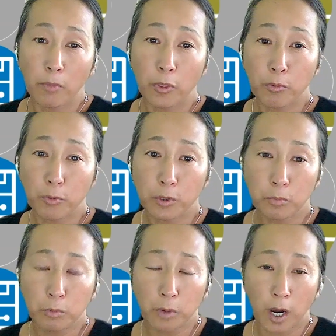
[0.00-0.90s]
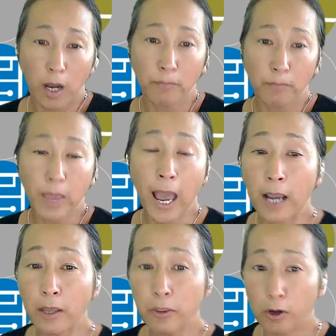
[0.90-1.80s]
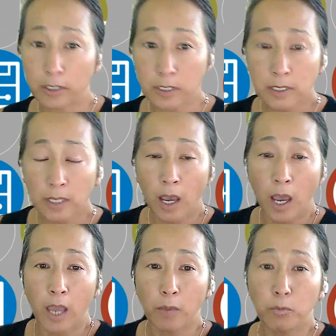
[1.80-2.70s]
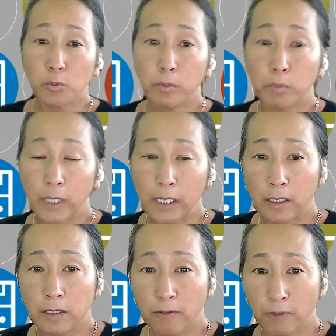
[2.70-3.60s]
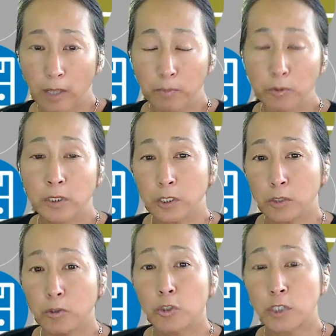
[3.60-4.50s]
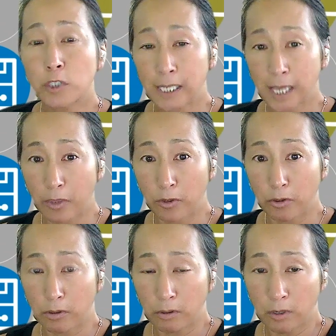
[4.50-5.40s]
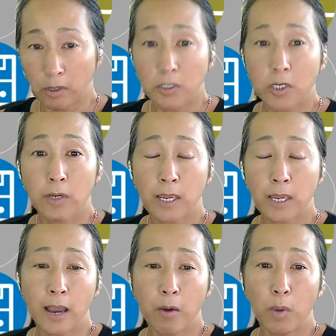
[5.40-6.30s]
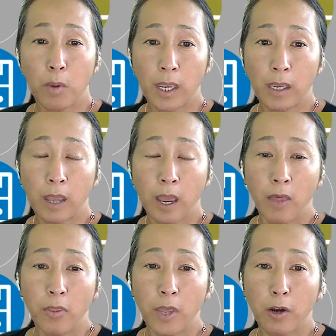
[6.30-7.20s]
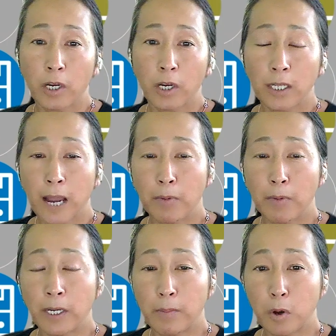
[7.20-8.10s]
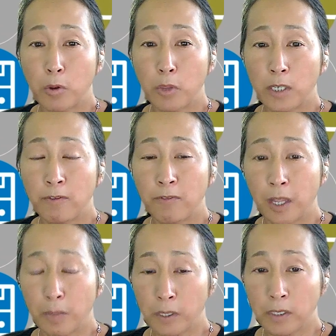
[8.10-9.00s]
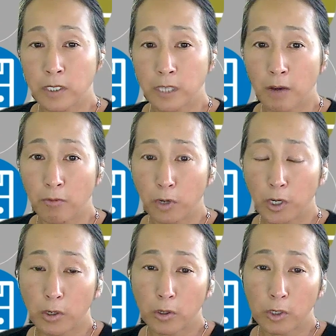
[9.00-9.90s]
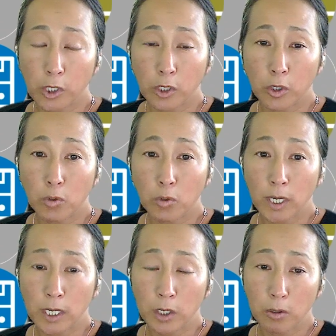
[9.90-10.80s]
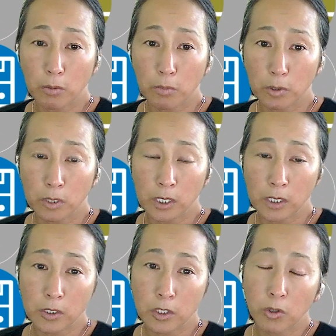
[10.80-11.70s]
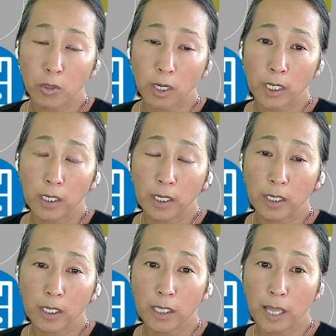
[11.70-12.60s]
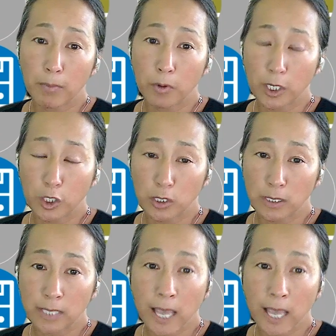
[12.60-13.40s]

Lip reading: through hackathons in which we bring developers and users together. So in that way, they are collaborating both on developing the software, creating communities, creating collaborations,